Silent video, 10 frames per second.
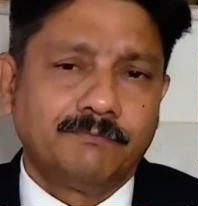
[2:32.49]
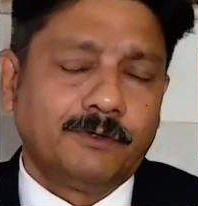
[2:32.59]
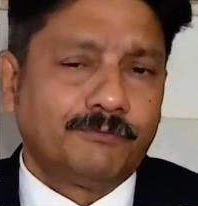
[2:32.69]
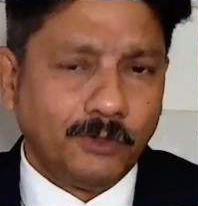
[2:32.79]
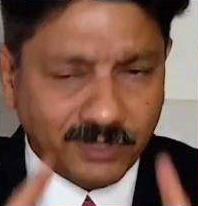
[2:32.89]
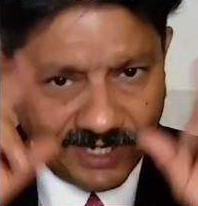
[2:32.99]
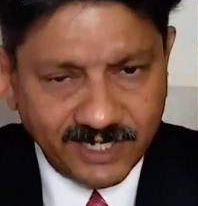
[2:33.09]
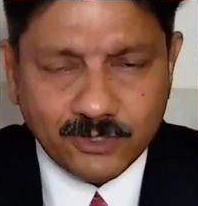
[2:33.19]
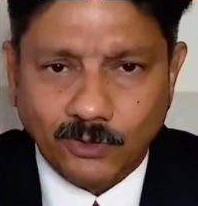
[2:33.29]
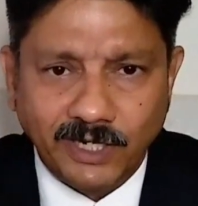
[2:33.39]
full
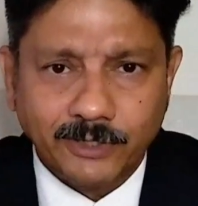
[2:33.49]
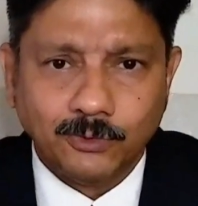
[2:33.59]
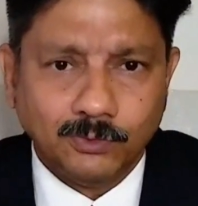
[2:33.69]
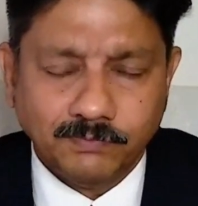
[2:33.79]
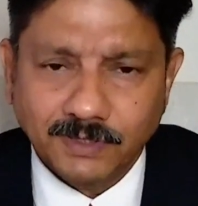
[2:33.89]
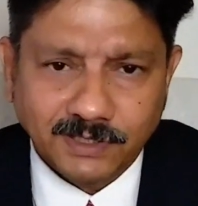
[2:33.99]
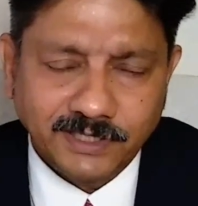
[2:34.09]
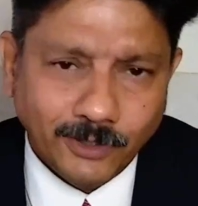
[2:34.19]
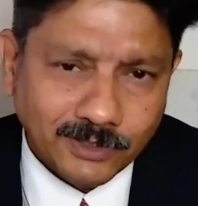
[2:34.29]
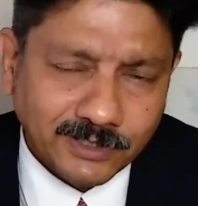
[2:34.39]
credits only to
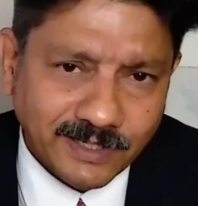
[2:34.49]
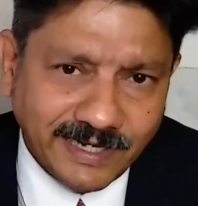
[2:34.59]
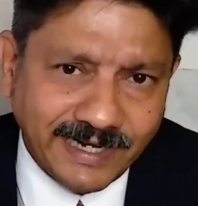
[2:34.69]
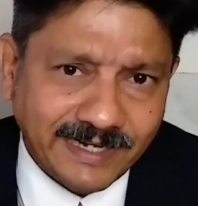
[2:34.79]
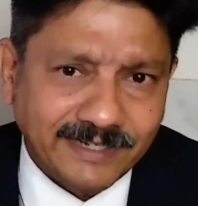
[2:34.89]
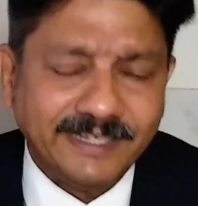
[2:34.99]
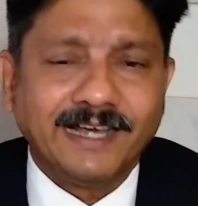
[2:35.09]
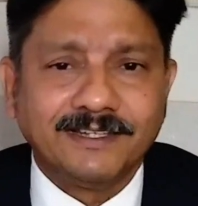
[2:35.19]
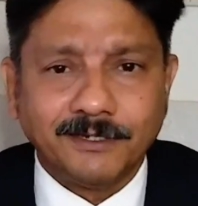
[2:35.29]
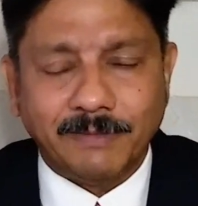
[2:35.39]
the author and the
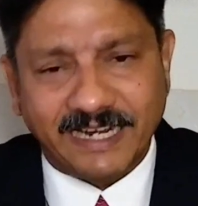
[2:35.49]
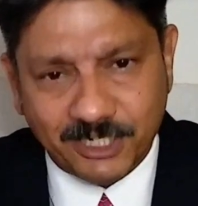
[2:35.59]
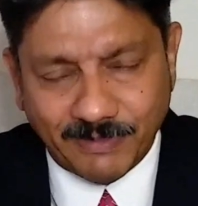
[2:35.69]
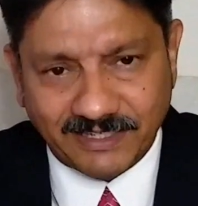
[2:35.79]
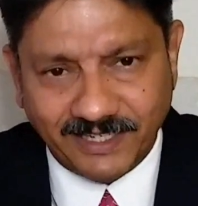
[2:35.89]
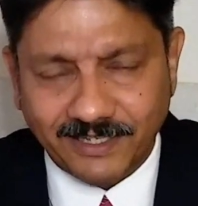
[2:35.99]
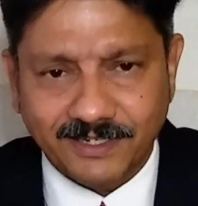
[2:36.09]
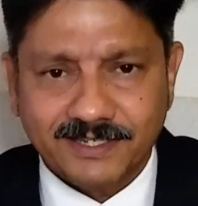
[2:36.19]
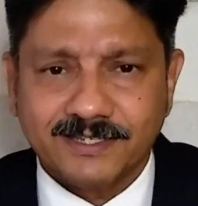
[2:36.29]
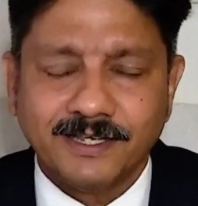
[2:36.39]
other management
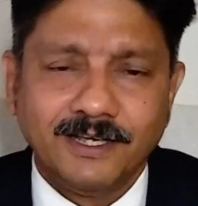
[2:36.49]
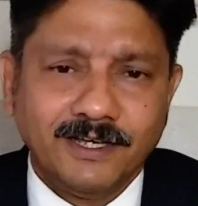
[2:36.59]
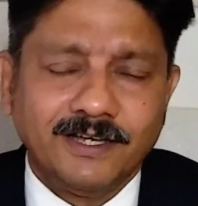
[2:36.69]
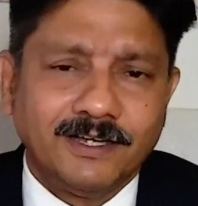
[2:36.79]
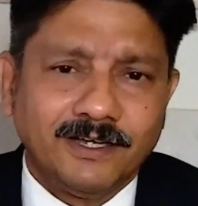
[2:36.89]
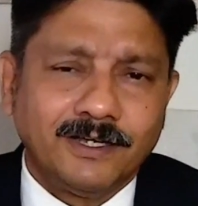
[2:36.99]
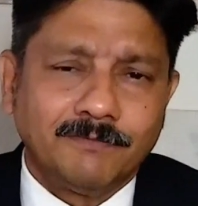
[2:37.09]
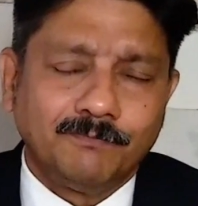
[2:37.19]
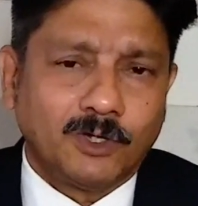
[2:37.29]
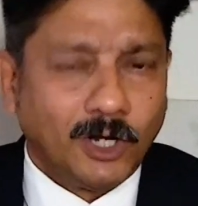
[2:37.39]
thinkers,
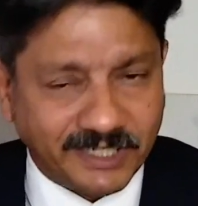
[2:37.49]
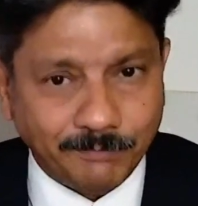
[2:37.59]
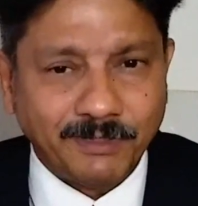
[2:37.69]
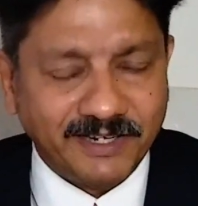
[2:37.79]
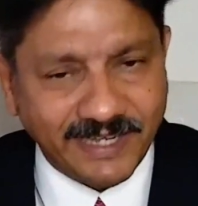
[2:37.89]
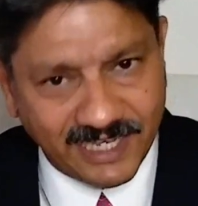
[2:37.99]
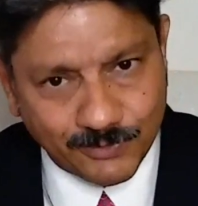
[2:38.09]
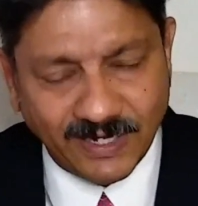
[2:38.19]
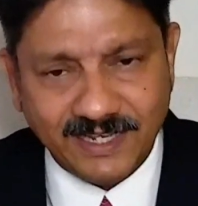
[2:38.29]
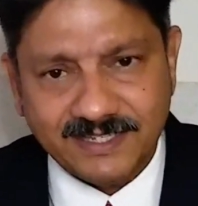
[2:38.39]
contemporary as
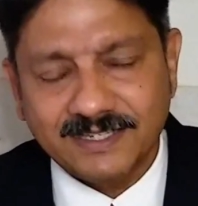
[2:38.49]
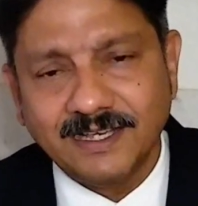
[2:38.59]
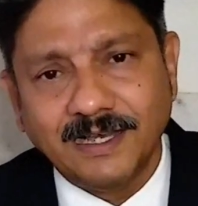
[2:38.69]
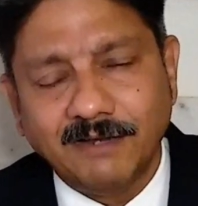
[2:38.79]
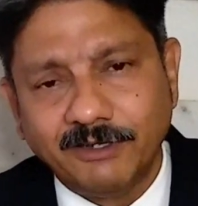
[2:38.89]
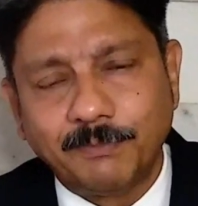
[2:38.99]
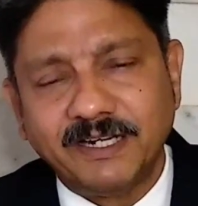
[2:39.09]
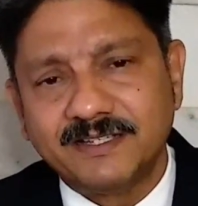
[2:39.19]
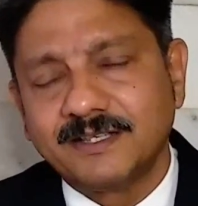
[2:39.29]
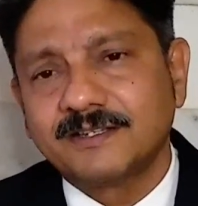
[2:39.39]
well as our
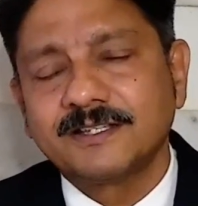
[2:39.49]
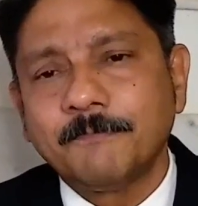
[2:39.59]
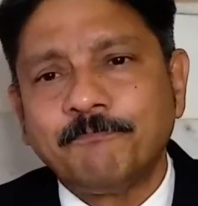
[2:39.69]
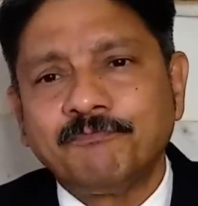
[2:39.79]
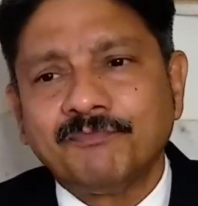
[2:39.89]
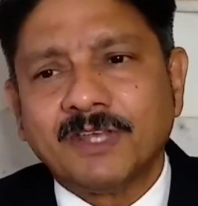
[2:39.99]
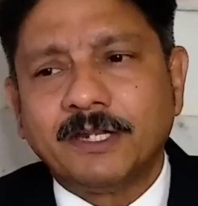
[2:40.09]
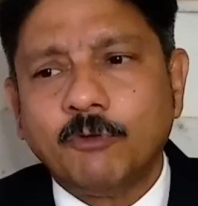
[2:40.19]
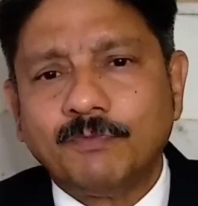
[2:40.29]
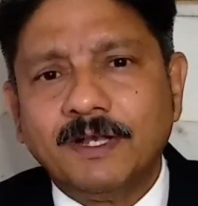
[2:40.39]
predecessors.
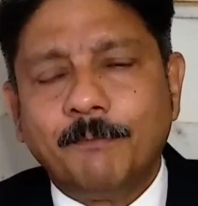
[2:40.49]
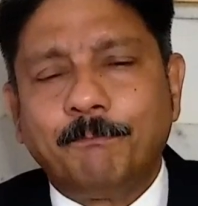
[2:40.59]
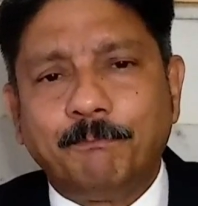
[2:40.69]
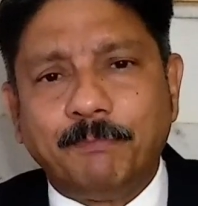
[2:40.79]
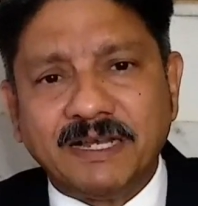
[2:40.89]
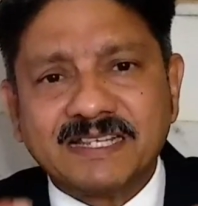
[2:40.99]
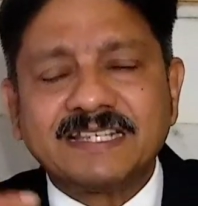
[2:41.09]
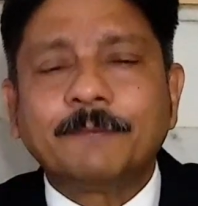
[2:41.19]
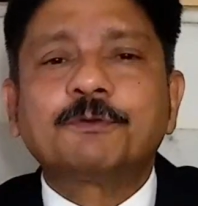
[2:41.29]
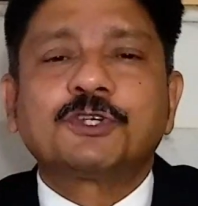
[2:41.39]
Now,
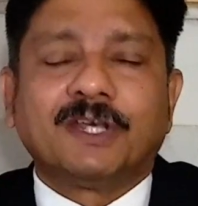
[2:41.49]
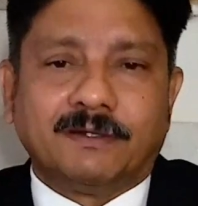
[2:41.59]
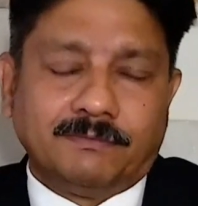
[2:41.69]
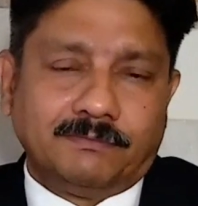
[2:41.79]
perception,